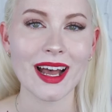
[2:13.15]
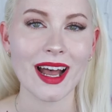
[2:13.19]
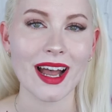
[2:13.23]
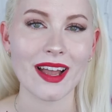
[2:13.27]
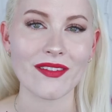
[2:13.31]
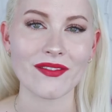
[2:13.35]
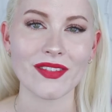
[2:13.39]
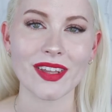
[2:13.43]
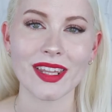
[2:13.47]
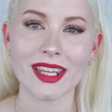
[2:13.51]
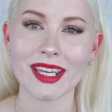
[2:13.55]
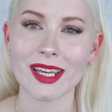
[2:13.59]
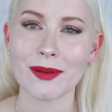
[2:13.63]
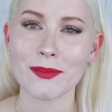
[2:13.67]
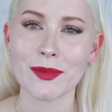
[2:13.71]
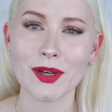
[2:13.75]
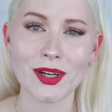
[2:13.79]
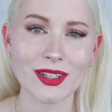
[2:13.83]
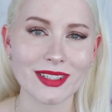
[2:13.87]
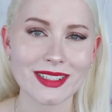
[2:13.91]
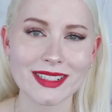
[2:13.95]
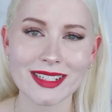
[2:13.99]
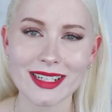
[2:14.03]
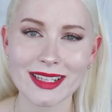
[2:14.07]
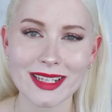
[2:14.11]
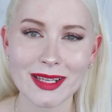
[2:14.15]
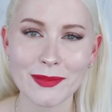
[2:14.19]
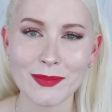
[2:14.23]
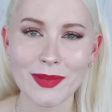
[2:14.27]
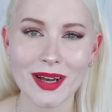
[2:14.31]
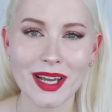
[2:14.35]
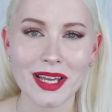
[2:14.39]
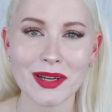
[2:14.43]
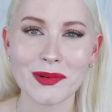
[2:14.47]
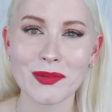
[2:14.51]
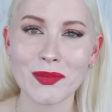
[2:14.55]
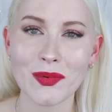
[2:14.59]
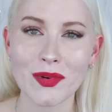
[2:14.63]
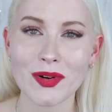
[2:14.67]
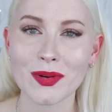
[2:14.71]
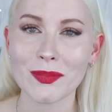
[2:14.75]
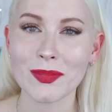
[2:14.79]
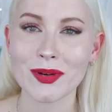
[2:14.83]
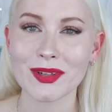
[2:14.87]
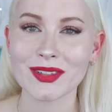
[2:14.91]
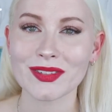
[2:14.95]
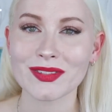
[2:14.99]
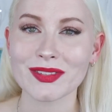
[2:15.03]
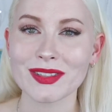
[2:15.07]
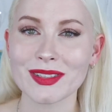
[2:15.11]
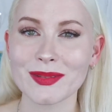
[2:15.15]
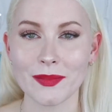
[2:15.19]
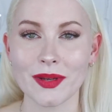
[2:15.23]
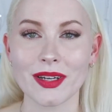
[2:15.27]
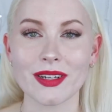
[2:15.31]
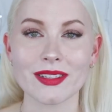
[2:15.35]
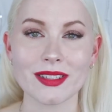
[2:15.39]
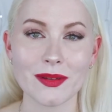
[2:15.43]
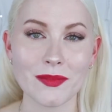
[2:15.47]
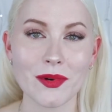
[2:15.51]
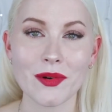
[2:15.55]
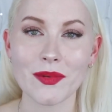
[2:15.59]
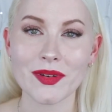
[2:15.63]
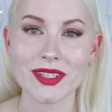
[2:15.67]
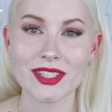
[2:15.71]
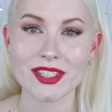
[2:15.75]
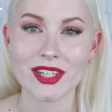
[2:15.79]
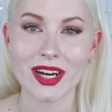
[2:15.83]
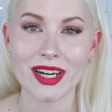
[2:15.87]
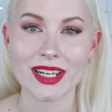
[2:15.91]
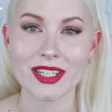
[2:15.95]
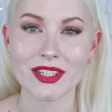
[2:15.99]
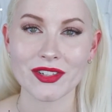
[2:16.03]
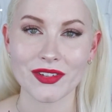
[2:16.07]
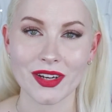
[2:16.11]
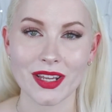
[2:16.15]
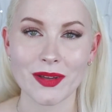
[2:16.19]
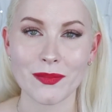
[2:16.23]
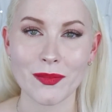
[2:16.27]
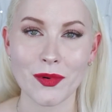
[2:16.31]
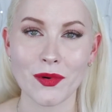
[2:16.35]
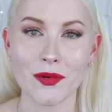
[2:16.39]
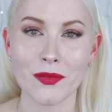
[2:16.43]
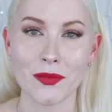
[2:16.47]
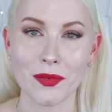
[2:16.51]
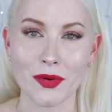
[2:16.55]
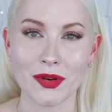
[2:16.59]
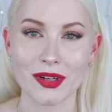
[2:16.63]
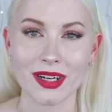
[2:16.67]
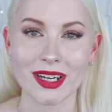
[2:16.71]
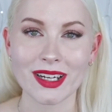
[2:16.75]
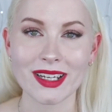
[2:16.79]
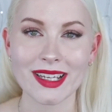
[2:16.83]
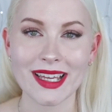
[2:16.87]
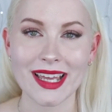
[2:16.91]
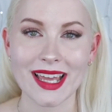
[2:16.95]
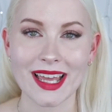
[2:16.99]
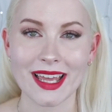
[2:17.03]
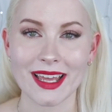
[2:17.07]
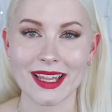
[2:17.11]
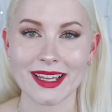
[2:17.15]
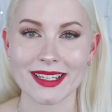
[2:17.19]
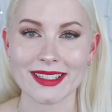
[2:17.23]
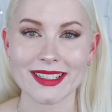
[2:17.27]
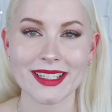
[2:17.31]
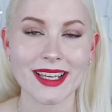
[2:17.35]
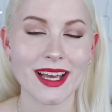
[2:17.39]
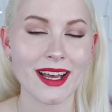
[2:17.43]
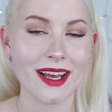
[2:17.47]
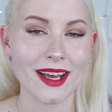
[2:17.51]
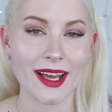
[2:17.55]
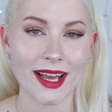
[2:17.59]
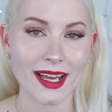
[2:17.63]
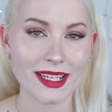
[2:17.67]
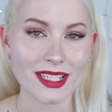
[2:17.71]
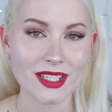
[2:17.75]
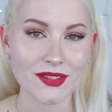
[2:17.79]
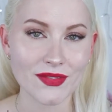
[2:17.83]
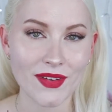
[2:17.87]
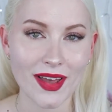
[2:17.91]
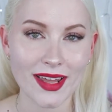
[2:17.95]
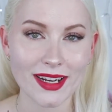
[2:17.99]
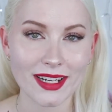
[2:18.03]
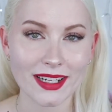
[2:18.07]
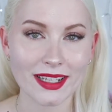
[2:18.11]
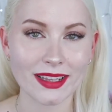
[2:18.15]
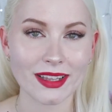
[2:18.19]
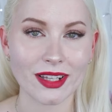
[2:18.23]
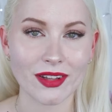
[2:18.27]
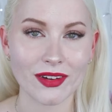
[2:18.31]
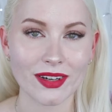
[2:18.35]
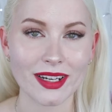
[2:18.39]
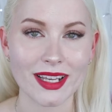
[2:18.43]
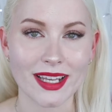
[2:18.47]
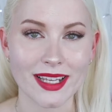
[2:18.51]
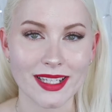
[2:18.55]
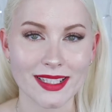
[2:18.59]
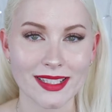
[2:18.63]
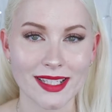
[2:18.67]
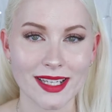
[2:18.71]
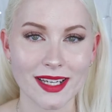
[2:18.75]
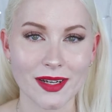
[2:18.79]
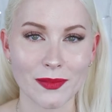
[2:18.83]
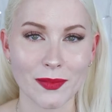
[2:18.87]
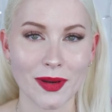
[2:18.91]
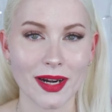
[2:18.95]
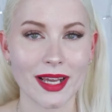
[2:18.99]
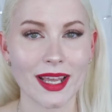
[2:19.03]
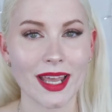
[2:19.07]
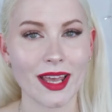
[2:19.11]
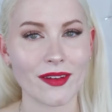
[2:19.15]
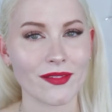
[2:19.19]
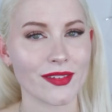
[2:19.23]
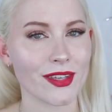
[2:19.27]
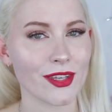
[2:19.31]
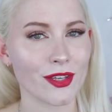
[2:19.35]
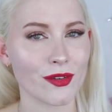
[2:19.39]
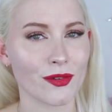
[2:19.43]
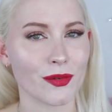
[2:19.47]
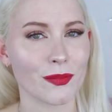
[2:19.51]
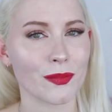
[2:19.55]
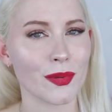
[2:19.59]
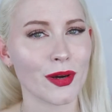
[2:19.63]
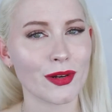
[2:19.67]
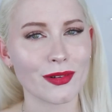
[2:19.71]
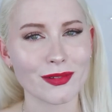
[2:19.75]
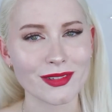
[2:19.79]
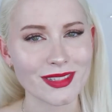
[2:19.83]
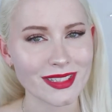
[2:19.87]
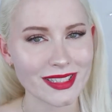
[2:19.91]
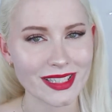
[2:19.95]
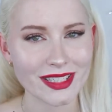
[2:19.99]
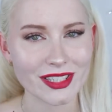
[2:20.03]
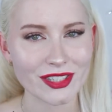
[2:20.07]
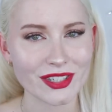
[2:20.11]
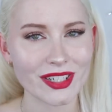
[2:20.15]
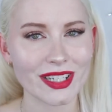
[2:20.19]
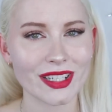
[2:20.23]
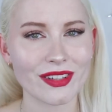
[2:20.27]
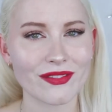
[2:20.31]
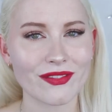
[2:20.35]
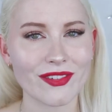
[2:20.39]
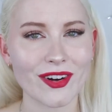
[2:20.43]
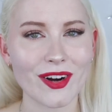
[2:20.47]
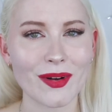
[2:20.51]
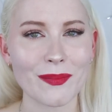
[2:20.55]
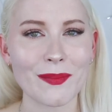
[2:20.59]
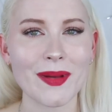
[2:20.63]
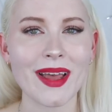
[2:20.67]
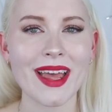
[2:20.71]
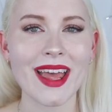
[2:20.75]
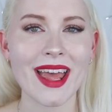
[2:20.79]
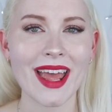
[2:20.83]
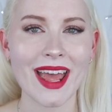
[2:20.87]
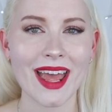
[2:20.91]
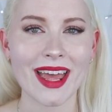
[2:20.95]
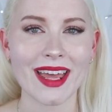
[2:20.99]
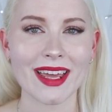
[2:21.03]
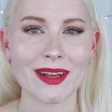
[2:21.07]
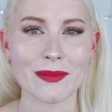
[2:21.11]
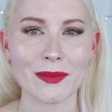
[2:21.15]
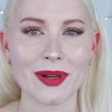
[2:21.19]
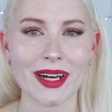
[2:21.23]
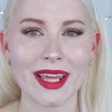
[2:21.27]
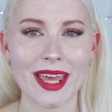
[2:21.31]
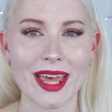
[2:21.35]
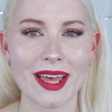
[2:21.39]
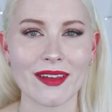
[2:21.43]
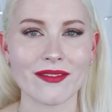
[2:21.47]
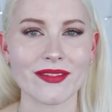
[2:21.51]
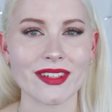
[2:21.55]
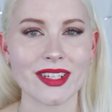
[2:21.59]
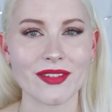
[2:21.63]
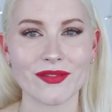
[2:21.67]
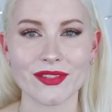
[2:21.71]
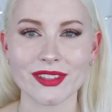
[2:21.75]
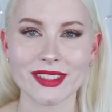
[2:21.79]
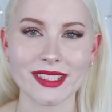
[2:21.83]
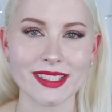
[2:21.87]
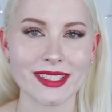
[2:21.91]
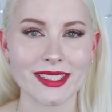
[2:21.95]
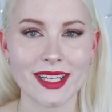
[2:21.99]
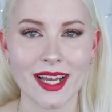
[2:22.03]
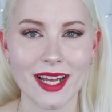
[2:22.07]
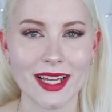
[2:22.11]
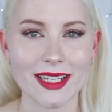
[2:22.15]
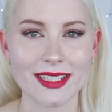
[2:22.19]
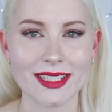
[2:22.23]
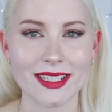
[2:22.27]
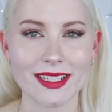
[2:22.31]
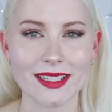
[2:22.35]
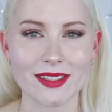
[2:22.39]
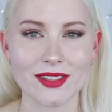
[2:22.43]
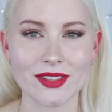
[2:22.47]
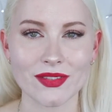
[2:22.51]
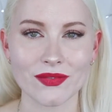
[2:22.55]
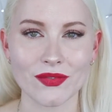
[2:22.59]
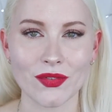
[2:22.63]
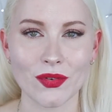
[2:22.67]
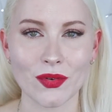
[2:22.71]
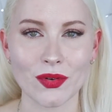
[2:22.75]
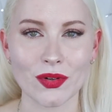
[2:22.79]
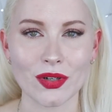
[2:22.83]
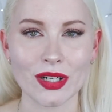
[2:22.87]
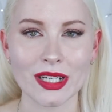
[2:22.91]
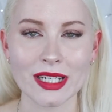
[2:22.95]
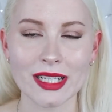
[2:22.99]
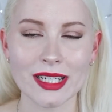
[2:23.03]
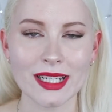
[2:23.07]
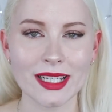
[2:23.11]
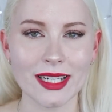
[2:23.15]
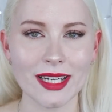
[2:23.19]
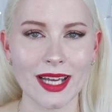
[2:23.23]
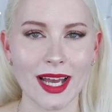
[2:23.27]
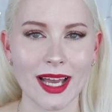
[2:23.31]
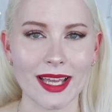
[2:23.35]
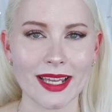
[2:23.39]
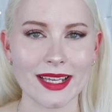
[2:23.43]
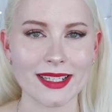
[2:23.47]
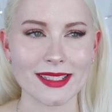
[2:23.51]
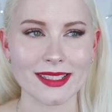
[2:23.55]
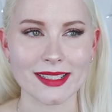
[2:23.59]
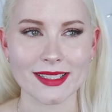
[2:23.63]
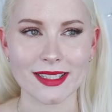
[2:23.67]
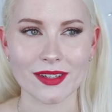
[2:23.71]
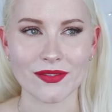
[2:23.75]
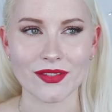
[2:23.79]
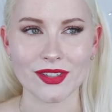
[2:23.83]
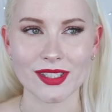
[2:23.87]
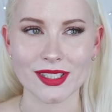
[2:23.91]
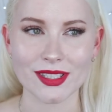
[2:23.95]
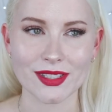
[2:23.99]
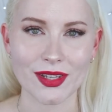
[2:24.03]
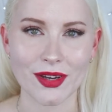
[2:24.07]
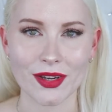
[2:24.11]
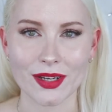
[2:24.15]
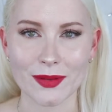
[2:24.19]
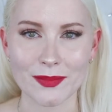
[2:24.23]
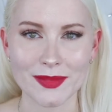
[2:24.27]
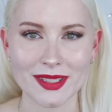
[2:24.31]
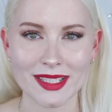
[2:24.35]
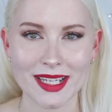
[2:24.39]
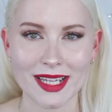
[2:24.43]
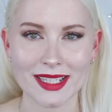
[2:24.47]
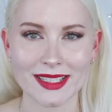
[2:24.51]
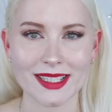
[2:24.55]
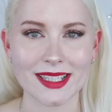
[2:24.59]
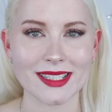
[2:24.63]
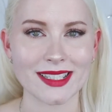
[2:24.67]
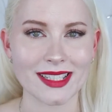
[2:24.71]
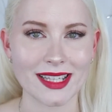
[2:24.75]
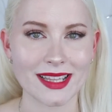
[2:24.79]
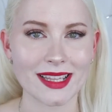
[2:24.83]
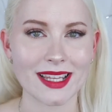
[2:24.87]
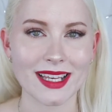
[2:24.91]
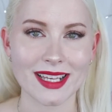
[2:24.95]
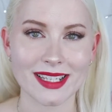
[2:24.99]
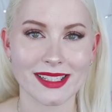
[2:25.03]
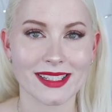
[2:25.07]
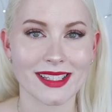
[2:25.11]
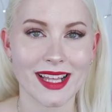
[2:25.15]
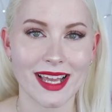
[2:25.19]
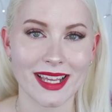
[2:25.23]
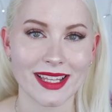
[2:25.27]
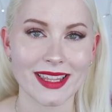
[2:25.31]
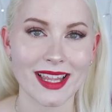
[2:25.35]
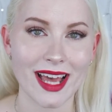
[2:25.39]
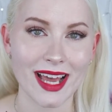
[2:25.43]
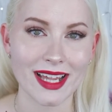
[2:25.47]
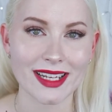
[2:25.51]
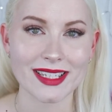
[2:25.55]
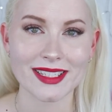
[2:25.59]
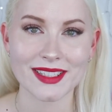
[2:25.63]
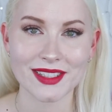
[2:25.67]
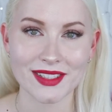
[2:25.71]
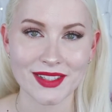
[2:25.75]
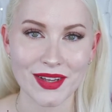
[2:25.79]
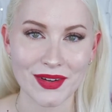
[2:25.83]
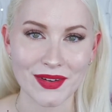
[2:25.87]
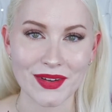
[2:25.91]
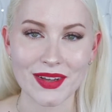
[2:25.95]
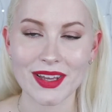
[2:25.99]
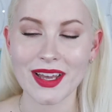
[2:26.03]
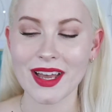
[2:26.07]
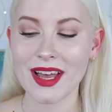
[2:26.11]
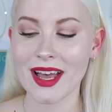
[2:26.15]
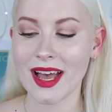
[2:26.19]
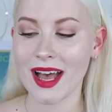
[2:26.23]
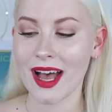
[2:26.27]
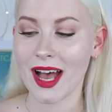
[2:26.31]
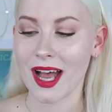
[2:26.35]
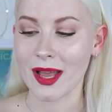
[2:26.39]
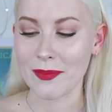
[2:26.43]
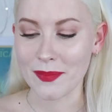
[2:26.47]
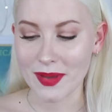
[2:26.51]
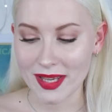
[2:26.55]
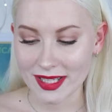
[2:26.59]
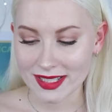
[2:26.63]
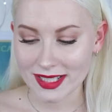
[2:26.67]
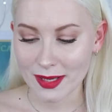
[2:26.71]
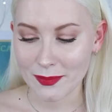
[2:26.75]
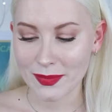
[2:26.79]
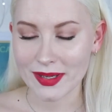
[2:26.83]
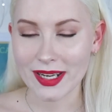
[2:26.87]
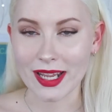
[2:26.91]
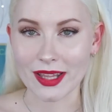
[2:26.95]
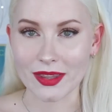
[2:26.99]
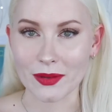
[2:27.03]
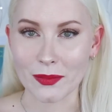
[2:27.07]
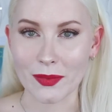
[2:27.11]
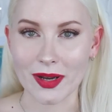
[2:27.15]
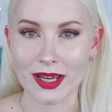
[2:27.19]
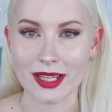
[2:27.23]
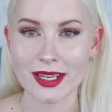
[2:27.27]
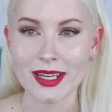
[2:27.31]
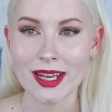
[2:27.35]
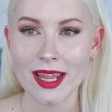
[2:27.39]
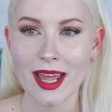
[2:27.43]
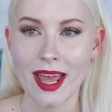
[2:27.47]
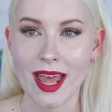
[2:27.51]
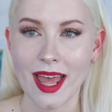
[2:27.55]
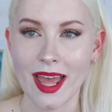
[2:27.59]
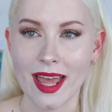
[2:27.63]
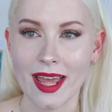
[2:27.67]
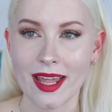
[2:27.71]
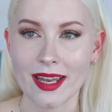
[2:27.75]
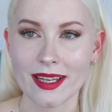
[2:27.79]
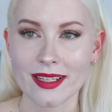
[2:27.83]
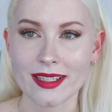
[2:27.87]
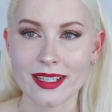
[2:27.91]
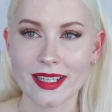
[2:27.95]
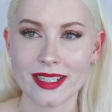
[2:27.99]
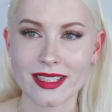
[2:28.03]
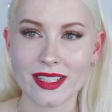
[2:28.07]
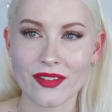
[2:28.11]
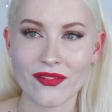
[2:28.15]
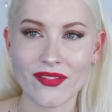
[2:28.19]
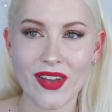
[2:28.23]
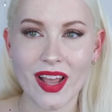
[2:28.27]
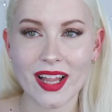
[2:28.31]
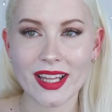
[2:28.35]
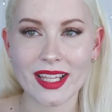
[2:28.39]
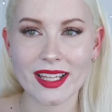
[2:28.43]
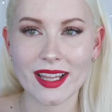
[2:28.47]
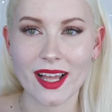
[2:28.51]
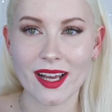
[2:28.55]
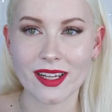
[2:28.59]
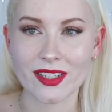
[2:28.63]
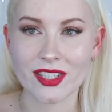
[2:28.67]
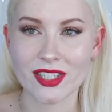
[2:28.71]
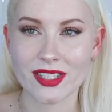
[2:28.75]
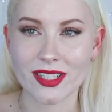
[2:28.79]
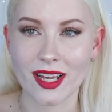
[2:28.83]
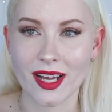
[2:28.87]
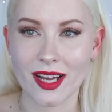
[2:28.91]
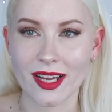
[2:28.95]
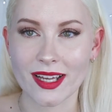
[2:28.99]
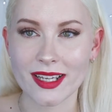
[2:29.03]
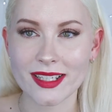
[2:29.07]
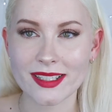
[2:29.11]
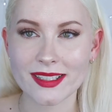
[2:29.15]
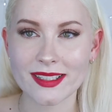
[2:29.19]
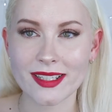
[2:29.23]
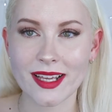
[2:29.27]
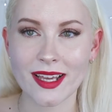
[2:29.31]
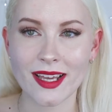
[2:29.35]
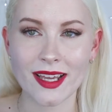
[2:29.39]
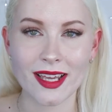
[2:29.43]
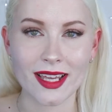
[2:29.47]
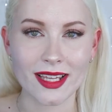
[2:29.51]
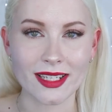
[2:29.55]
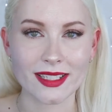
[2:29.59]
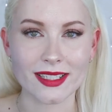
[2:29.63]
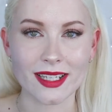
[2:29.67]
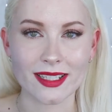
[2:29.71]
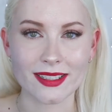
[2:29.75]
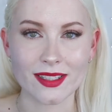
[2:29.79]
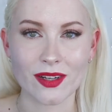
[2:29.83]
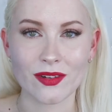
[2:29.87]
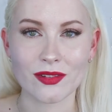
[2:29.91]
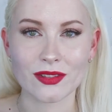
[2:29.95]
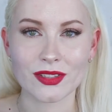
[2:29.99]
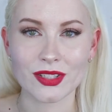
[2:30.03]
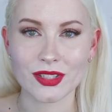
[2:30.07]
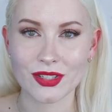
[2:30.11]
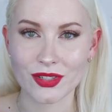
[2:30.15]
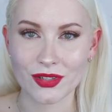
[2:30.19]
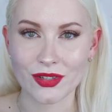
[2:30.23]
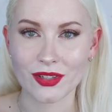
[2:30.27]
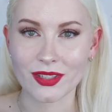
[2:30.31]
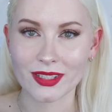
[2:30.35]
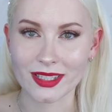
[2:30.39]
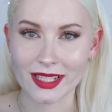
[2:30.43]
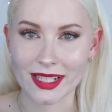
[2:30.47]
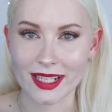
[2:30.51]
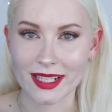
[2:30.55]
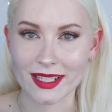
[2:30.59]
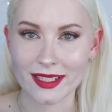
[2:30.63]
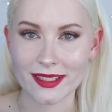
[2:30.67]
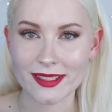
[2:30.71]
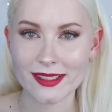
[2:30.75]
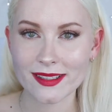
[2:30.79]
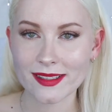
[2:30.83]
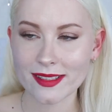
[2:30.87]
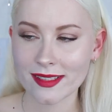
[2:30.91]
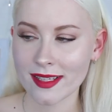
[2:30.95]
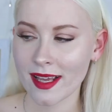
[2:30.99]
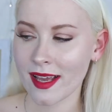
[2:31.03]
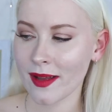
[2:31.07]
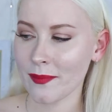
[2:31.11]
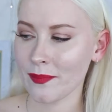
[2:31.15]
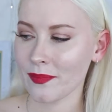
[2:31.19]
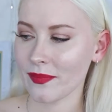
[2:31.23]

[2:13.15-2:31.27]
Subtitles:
I feel like I'm constantly buying water bottles because I'm always trying to drink more water, and I just find it a lot easier when I have cute bottles to drink from and when I have different sizes for, I guess, different circumstances and things like that. So I picked up another one and it's a fairly large size. It does hold to 2 litres.